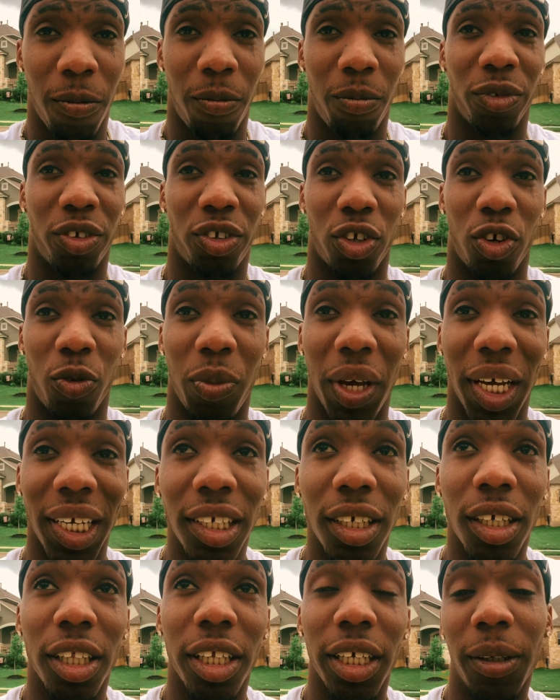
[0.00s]
So
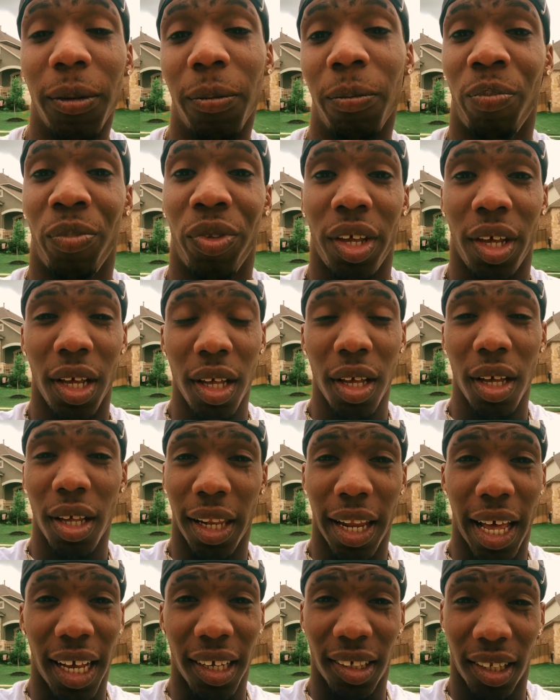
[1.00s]
basically,
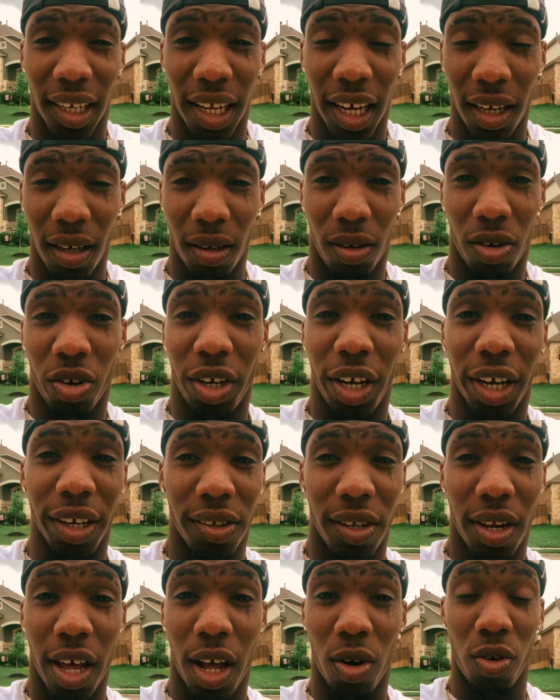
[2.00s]
last night or
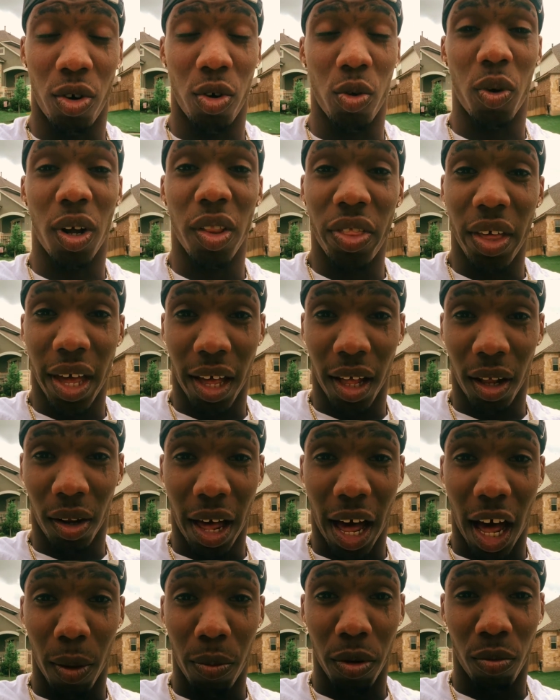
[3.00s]
yesterday, I don't know what the hell
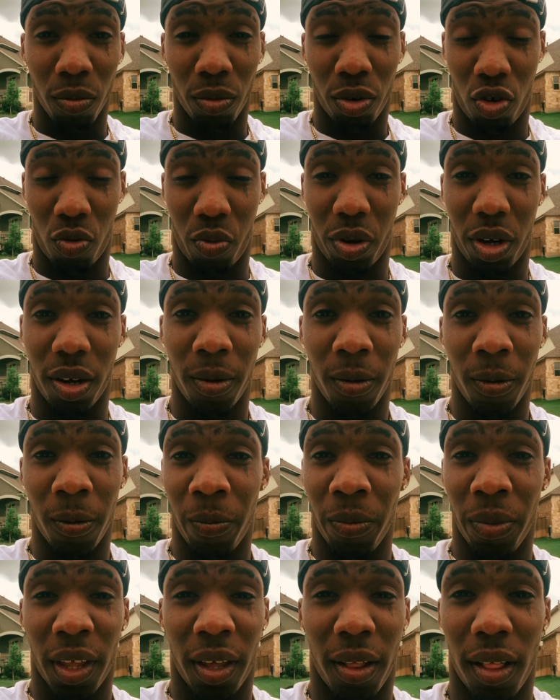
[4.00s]
happened, bro, but
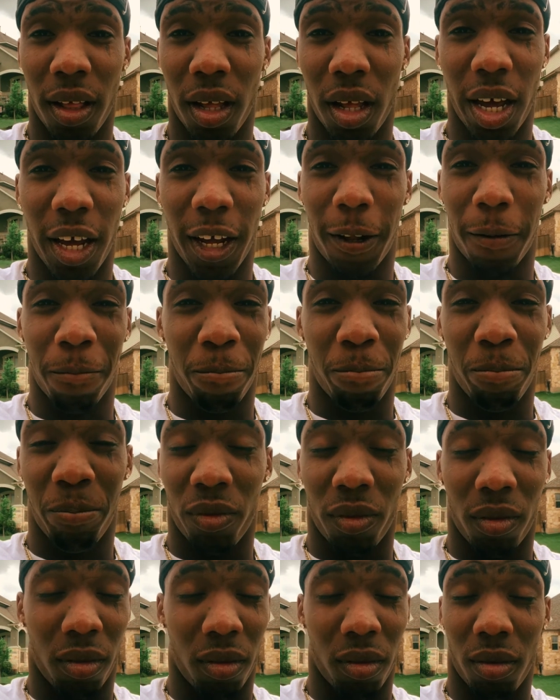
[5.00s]
like
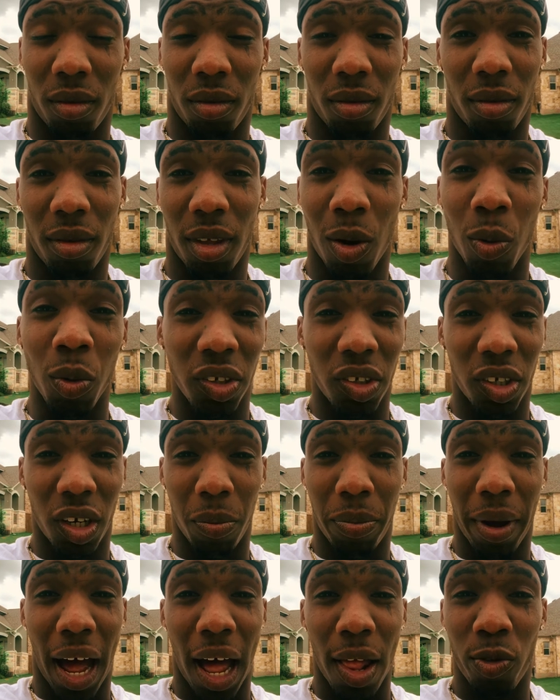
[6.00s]
I went to the
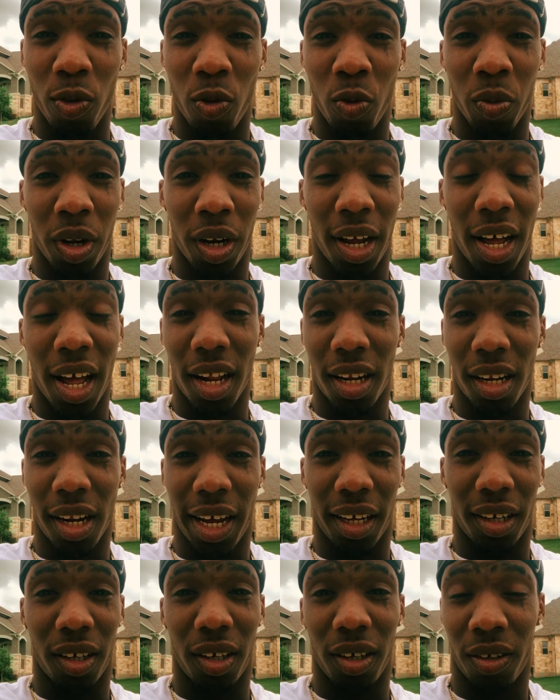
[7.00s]
bathroom and I had like,